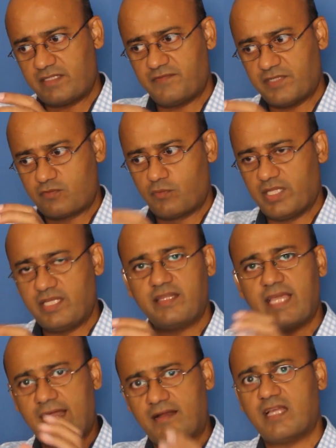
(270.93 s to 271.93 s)
really in the
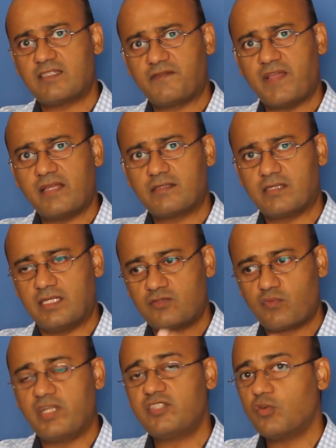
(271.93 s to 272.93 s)
analyze phase is
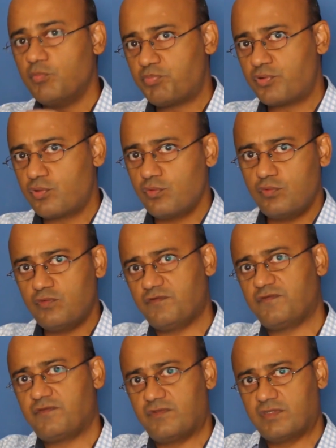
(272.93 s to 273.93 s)
really to
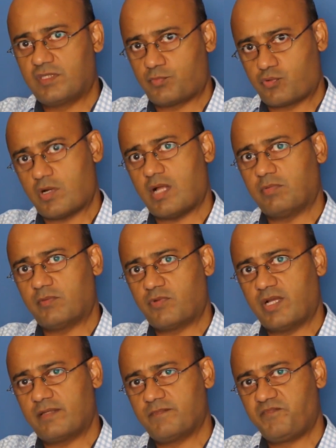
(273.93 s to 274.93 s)
improve the problem,
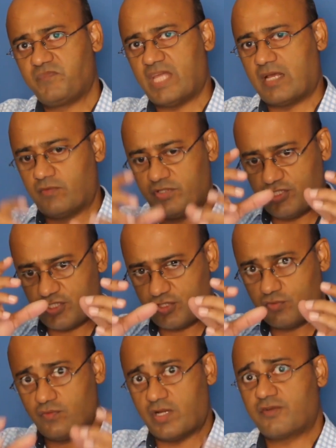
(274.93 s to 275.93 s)
right? Not only just
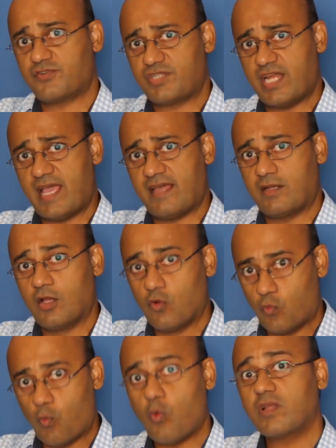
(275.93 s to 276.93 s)
to understand
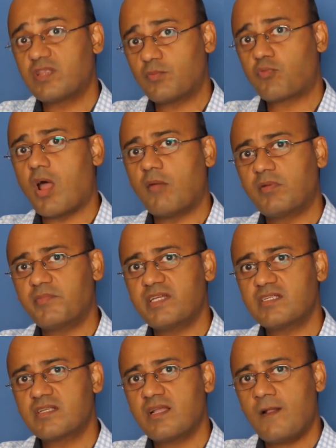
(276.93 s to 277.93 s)
what the problem
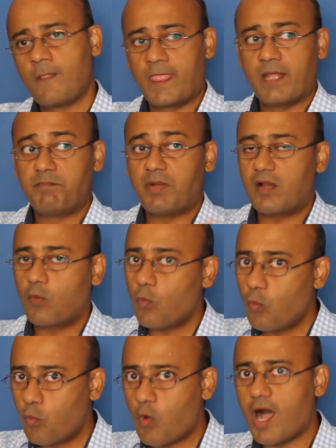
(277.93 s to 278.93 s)
is, but
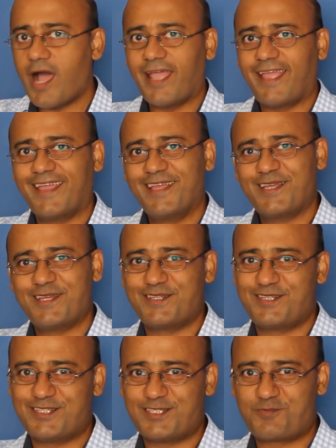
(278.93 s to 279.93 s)
why
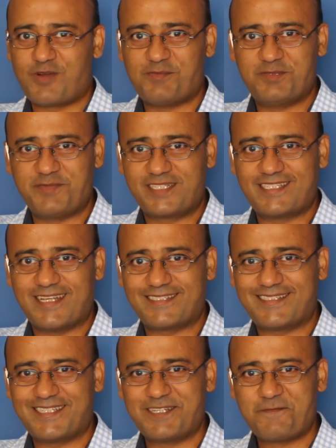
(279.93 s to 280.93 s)
does the problem
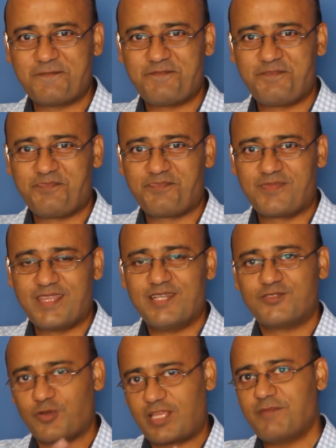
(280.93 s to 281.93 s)
exist?
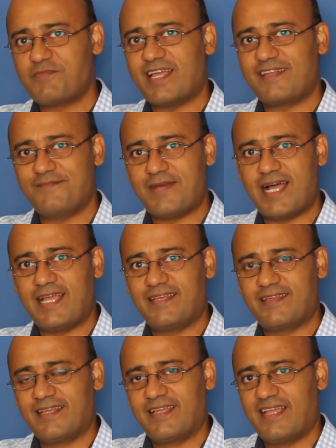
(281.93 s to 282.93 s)
So keep that in mind
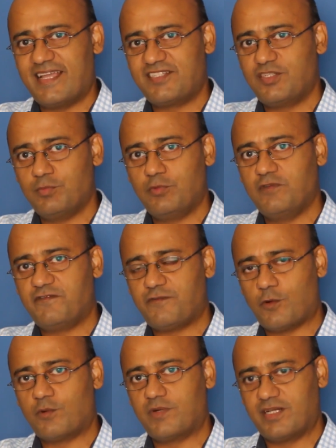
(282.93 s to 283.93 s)
as you move
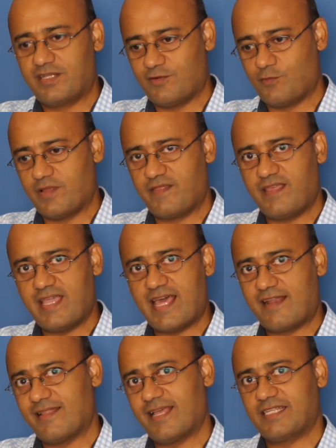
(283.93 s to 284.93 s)
forward with the
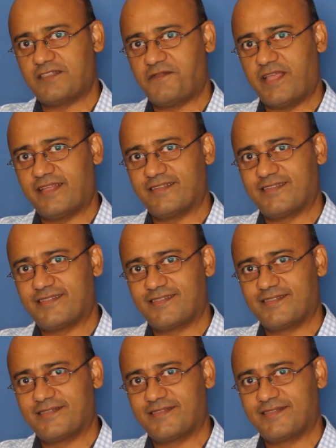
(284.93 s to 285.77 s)
analyze phase.